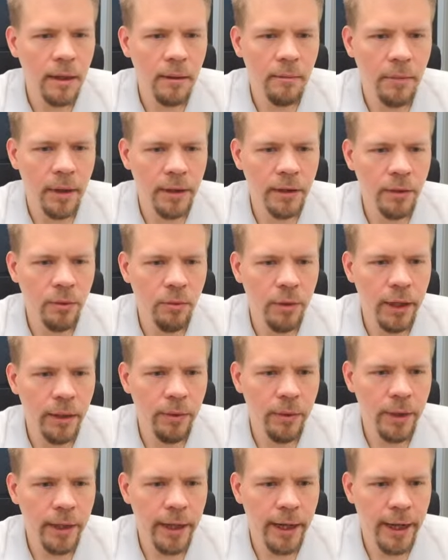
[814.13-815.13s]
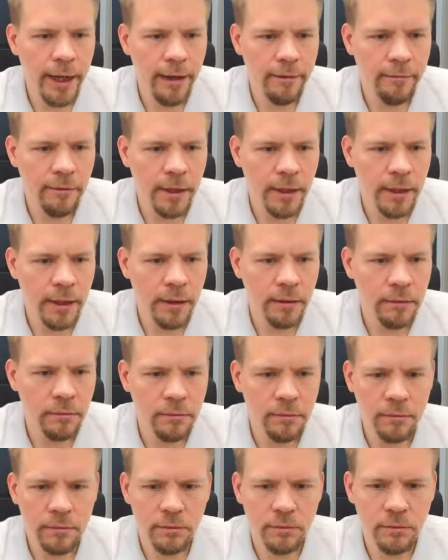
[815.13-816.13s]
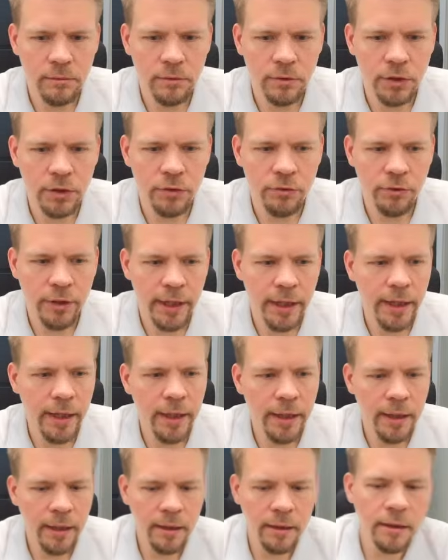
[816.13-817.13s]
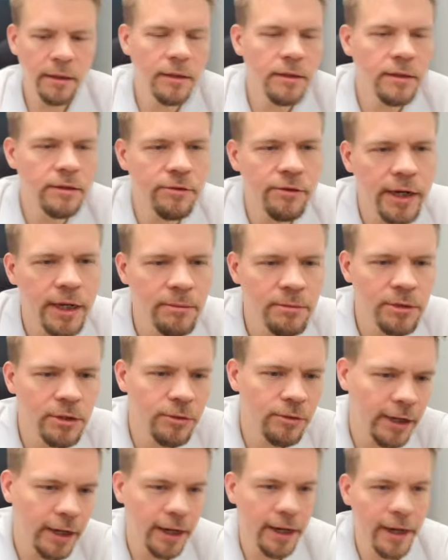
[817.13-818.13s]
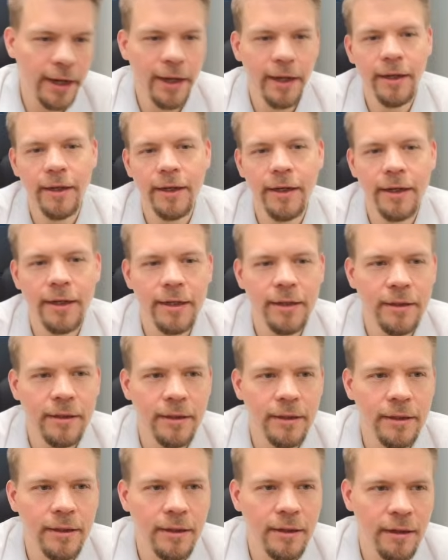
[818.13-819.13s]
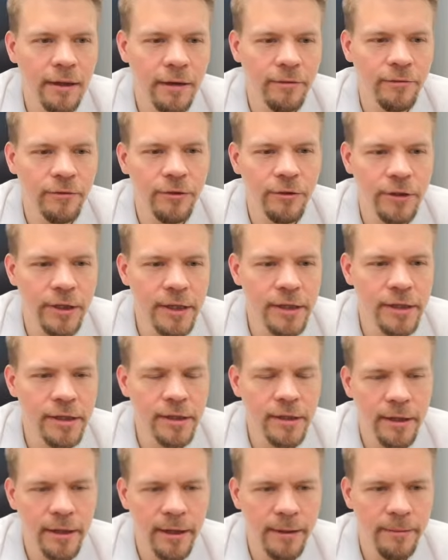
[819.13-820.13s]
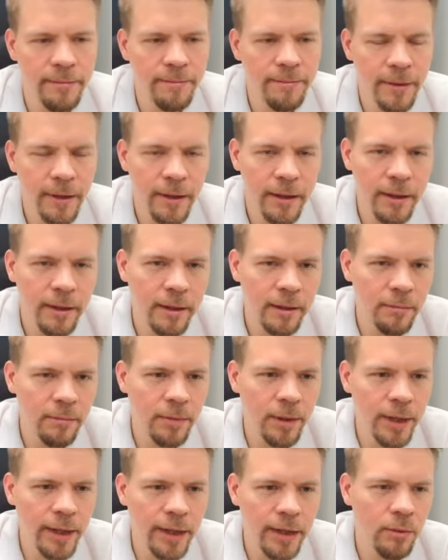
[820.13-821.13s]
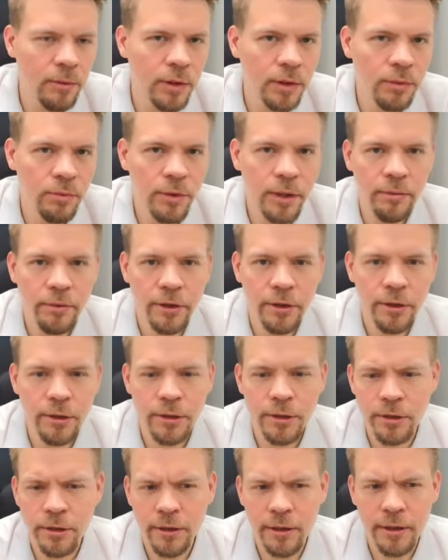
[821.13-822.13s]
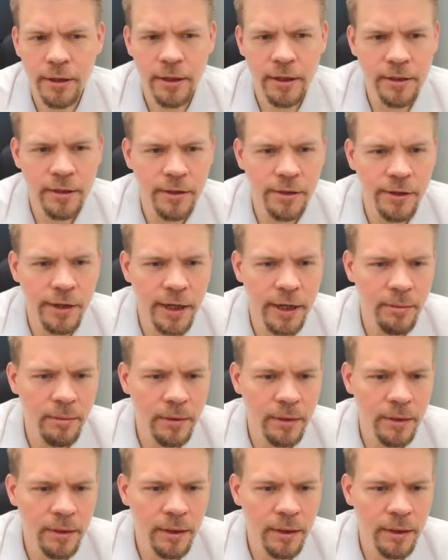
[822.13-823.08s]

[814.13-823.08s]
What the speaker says: By the way, we have 3 streams today, and after this playing with viewers stream,